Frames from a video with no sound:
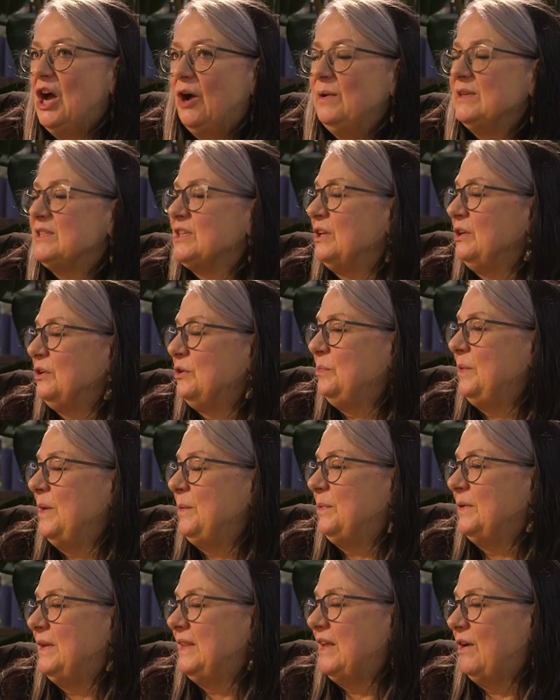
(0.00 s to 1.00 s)
No, it's a lot of
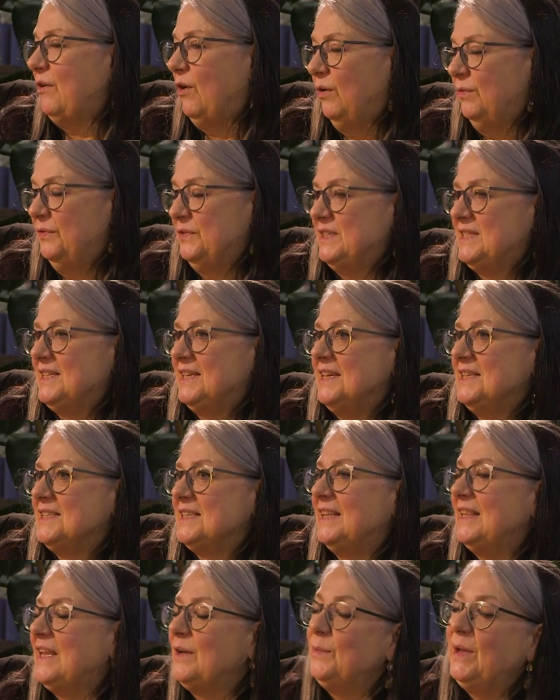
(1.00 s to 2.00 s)
people in their offices,
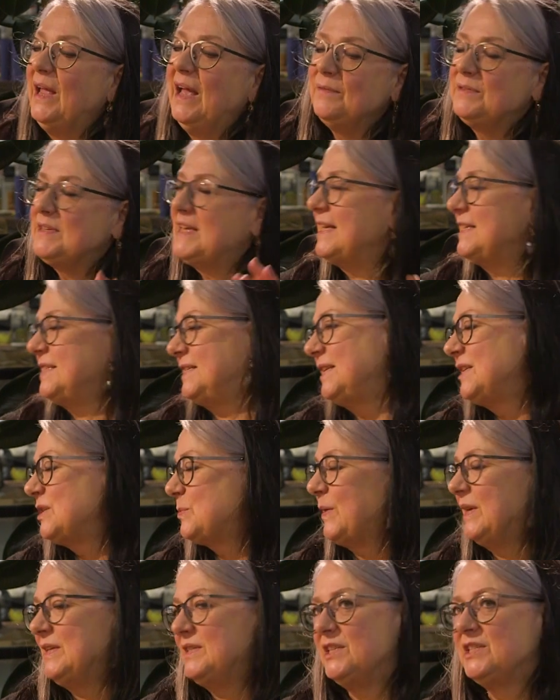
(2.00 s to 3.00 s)
and then we have testing
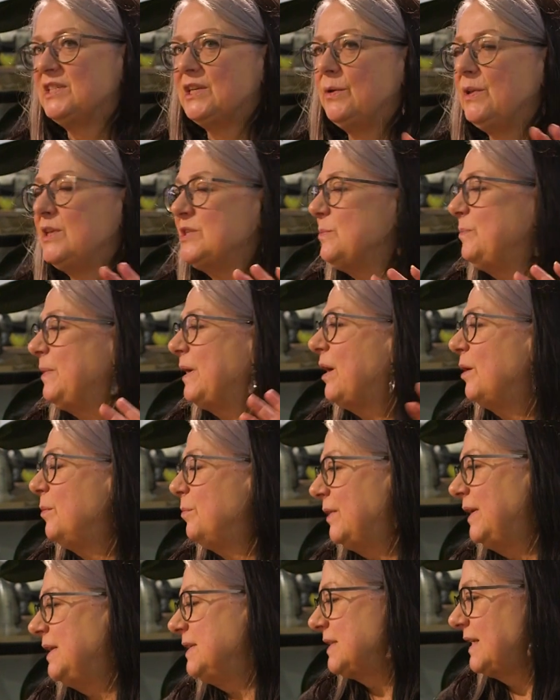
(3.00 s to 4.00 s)
spaces. So there's a big old
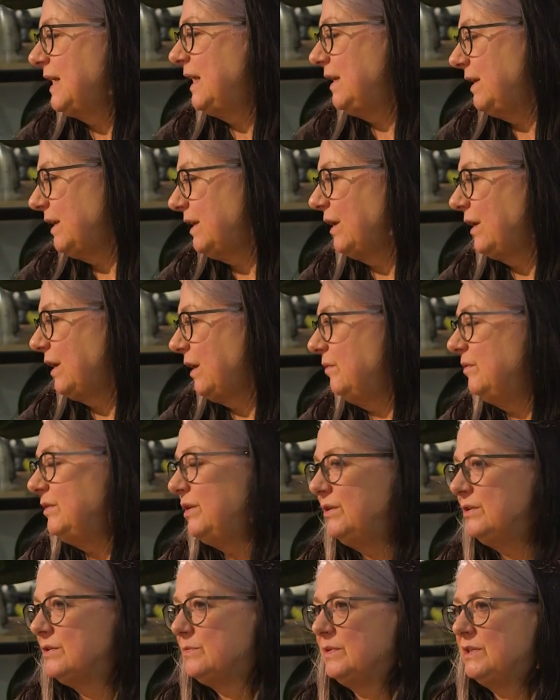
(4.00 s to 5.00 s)
brain scanner that I go and
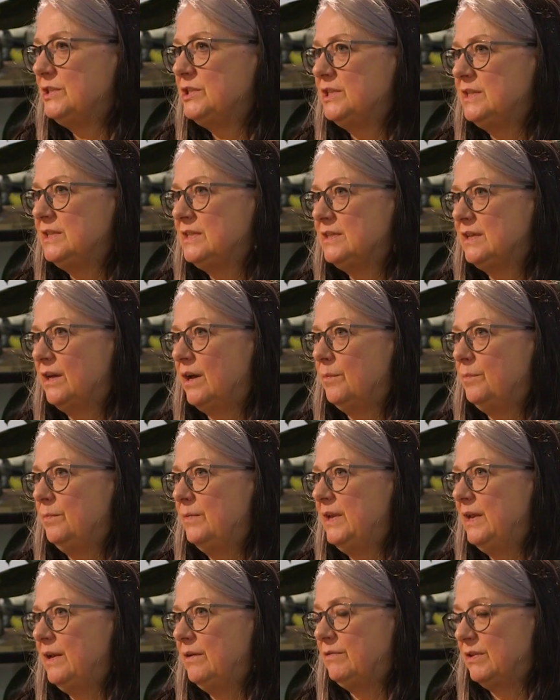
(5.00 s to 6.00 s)
use, which is up
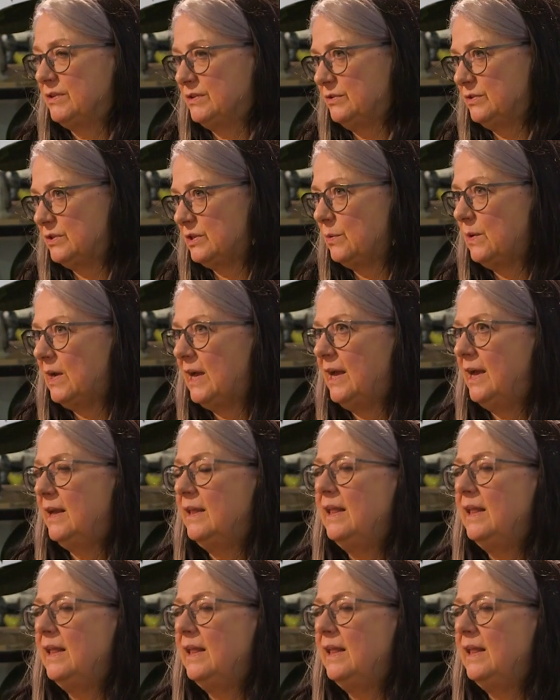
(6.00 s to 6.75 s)
near Russell Square.